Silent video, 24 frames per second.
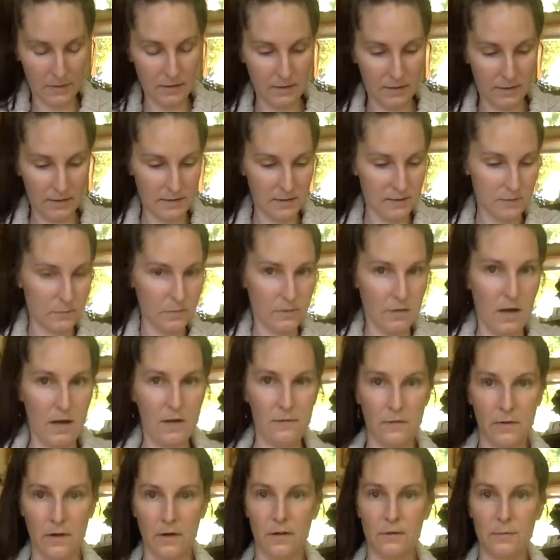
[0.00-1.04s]
like this would not
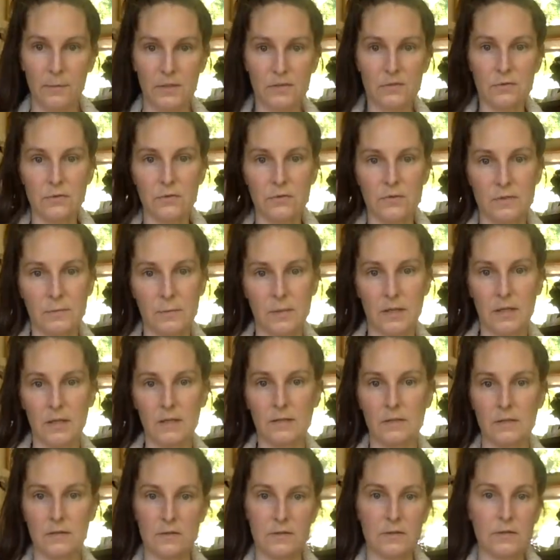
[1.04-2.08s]
fall off my shoulders
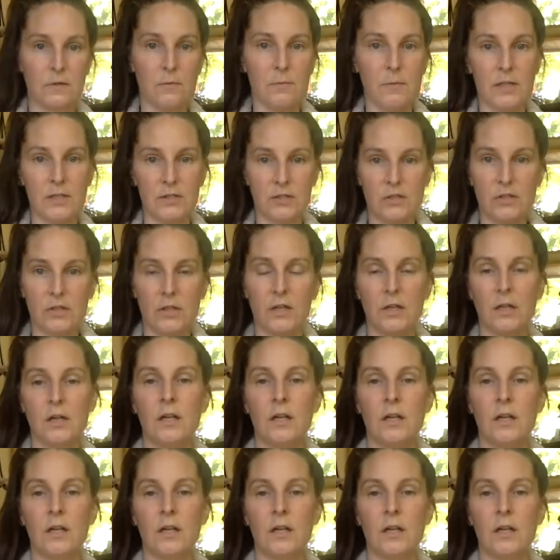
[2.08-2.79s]
because there's so much